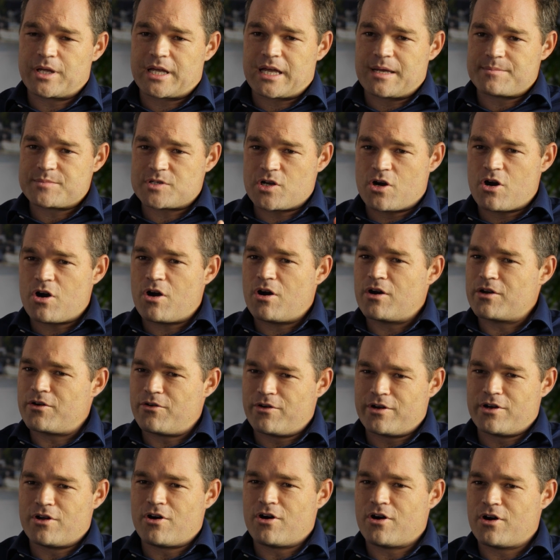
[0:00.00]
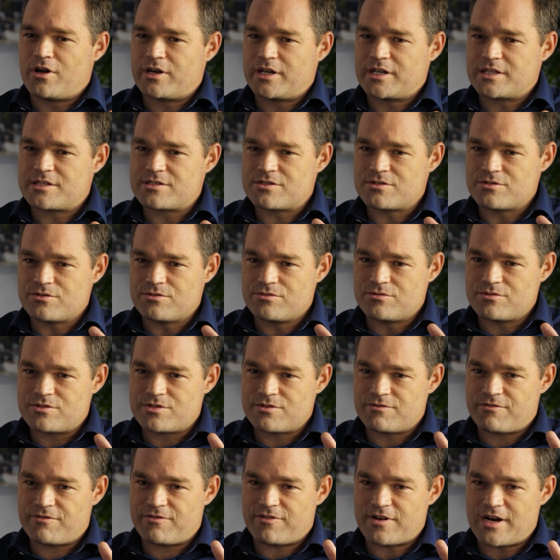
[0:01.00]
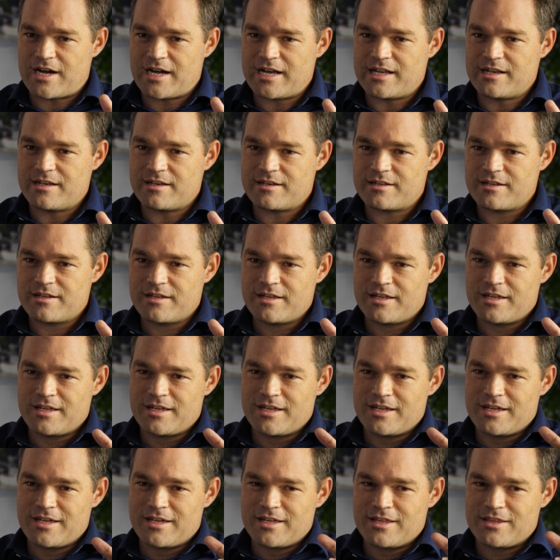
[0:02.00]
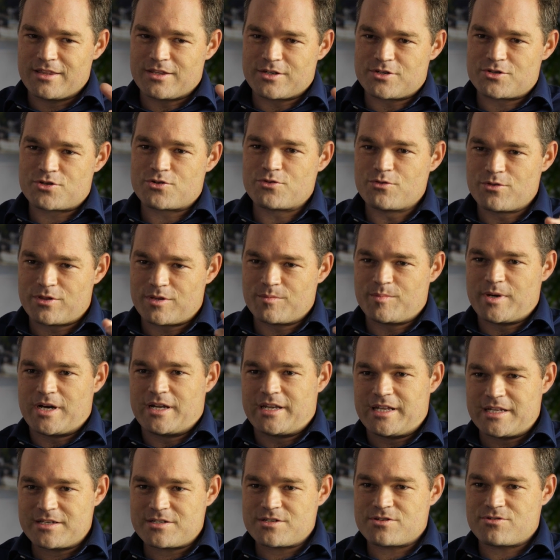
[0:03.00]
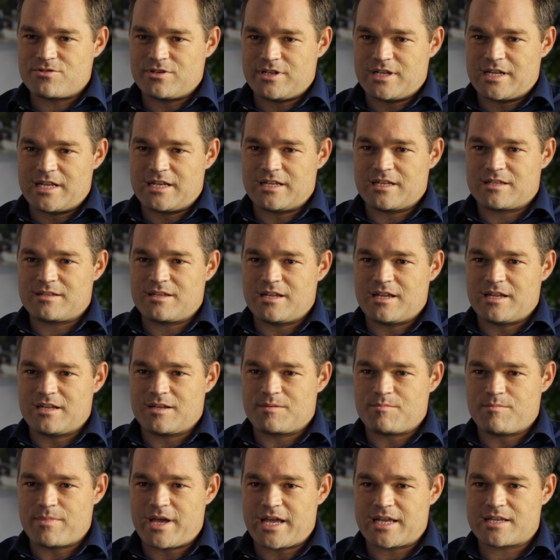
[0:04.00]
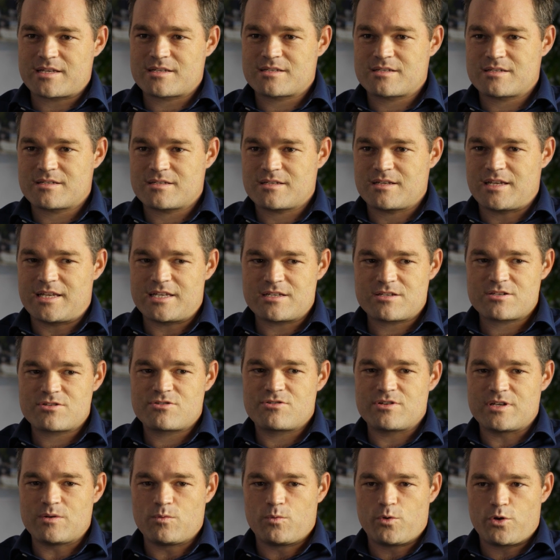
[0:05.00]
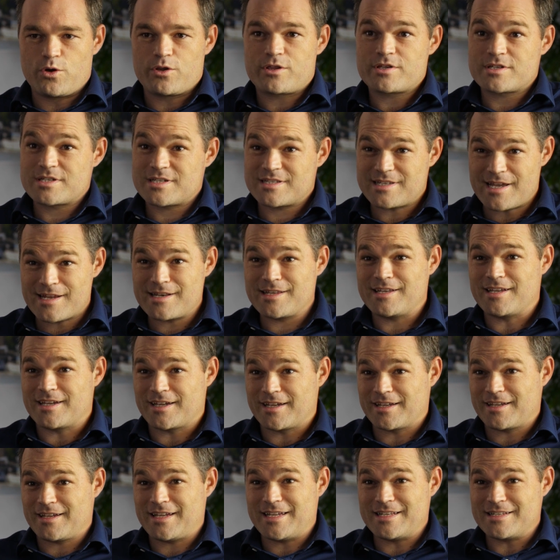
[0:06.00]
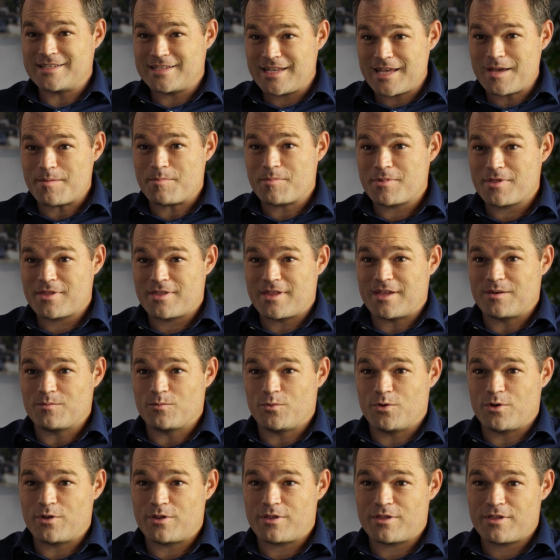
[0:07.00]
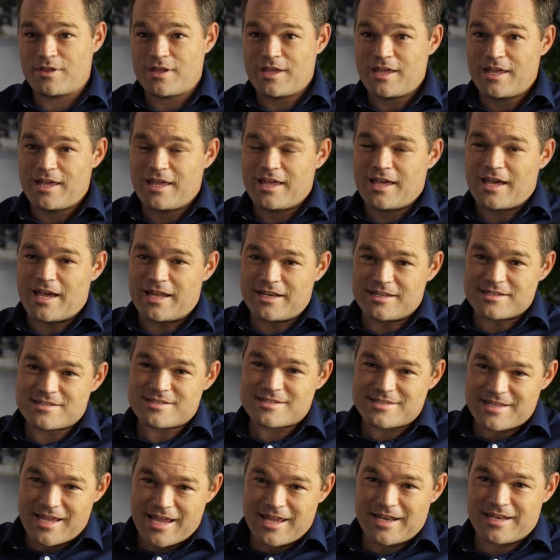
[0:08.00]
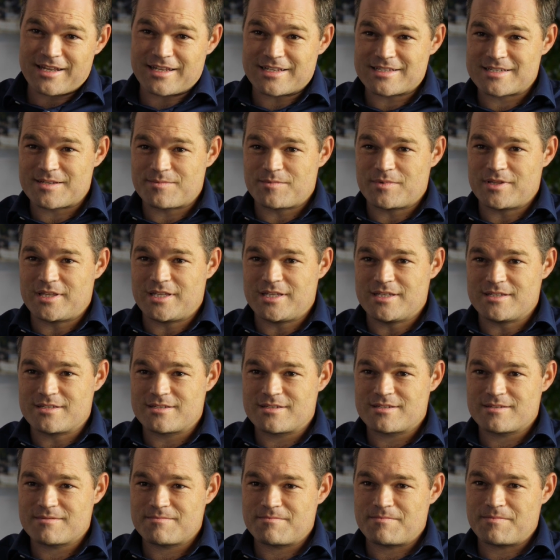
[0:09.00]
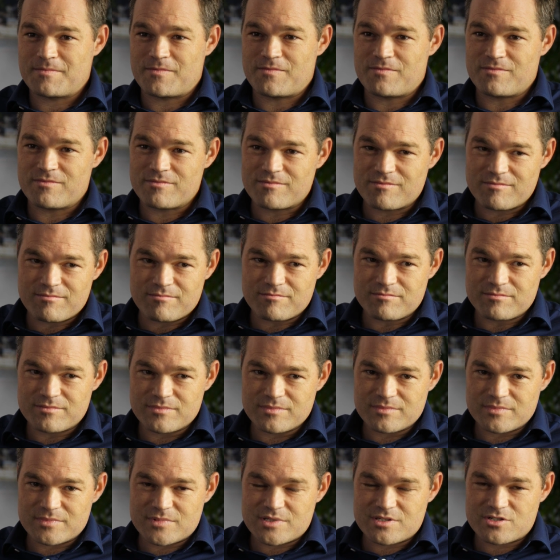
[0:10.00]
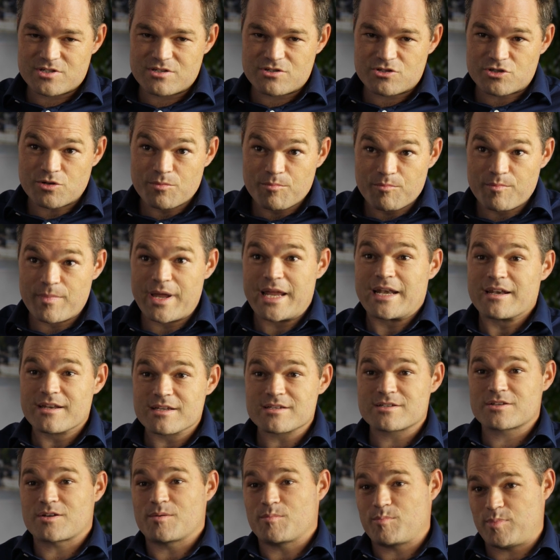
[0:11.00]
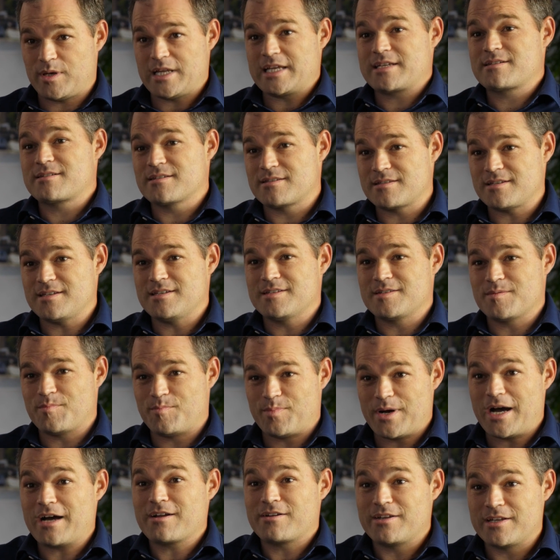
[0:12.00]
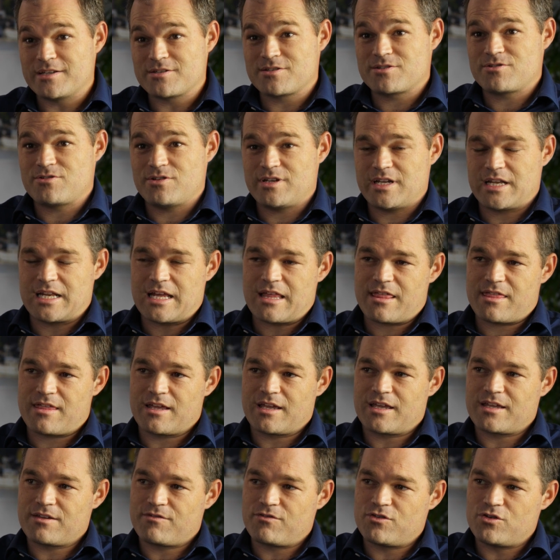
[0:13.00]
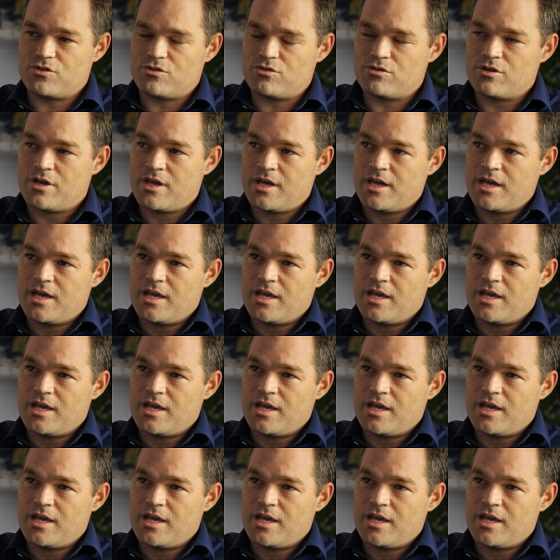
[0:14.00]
becomes harder and harder to find the truth about history, and it makes history worth studying in depth and worth understanding some of these tremendous complexities about history. And I think if you